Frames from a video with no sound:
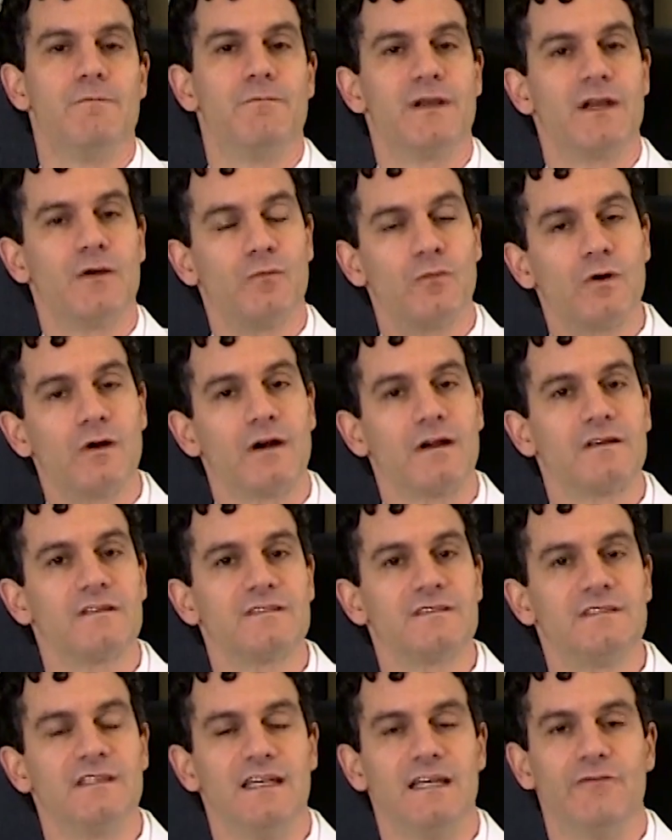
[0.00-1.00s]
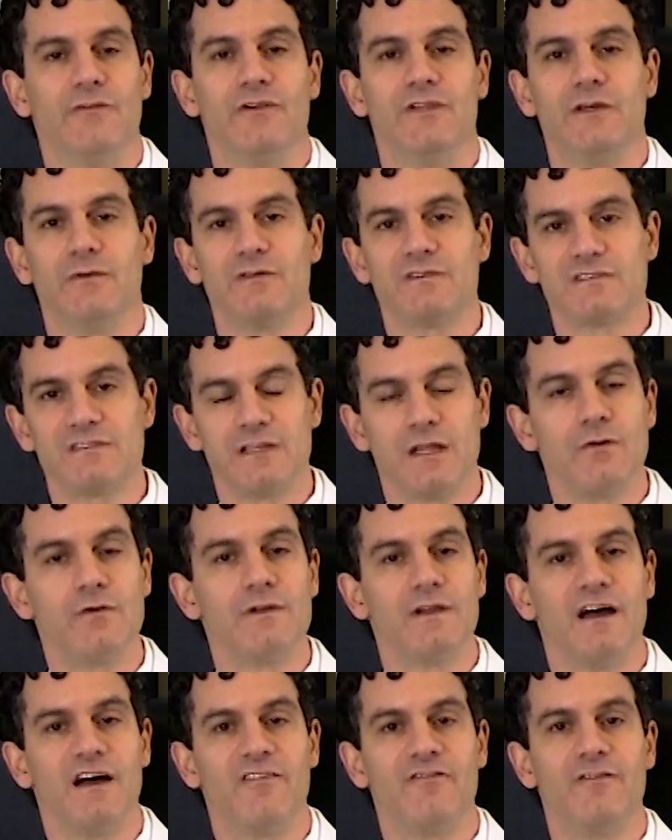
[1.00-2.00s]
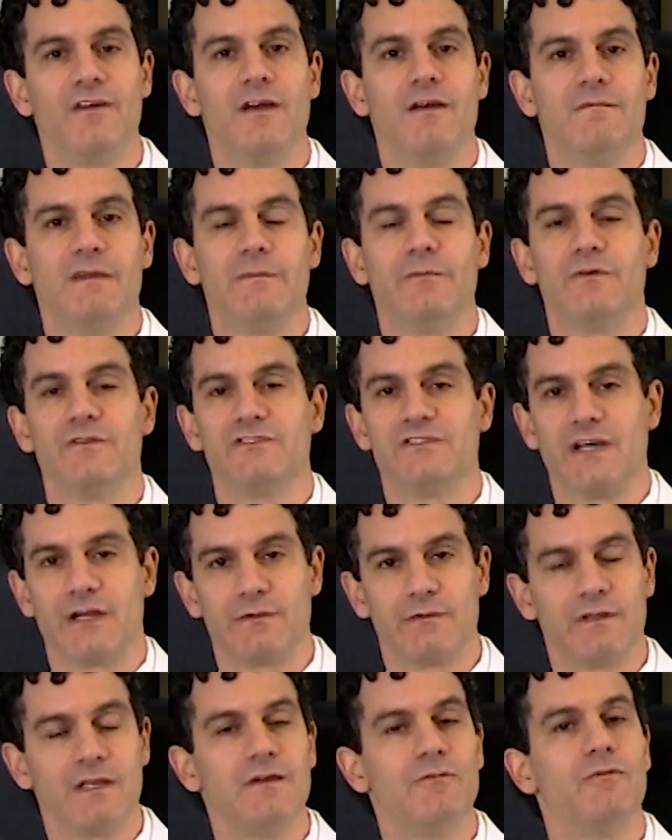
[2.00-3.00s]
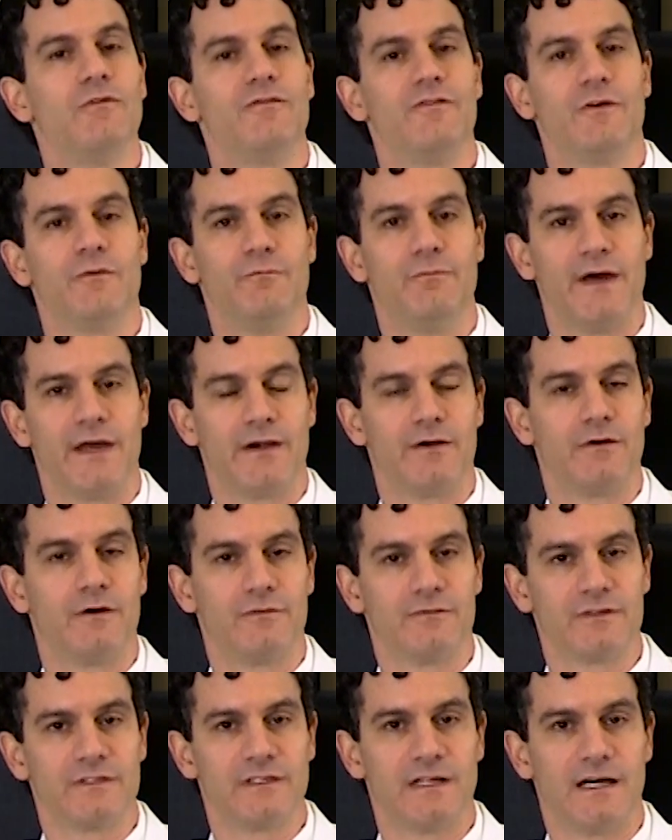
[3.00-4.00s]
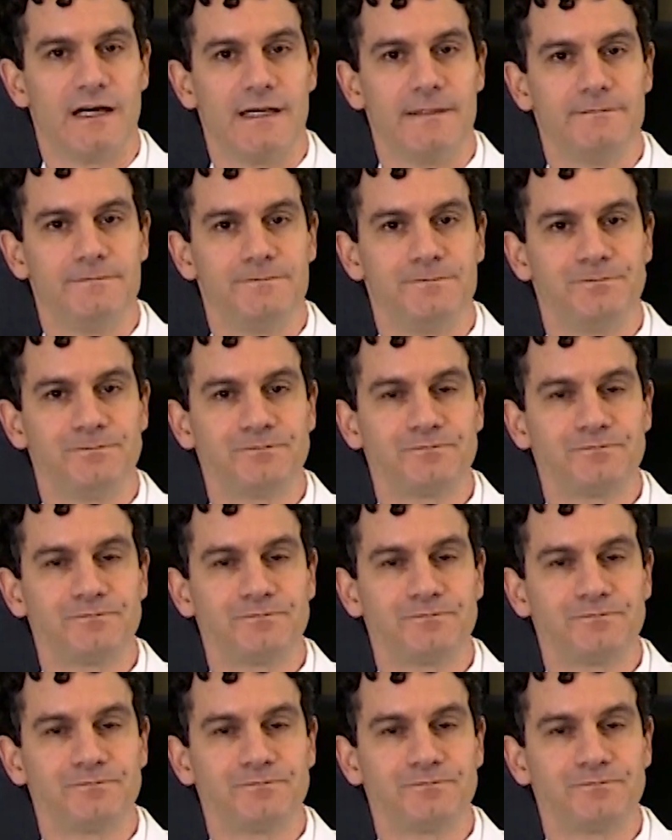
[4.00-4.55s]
But it works. And if we do it slow enough, people generally will feel better over time.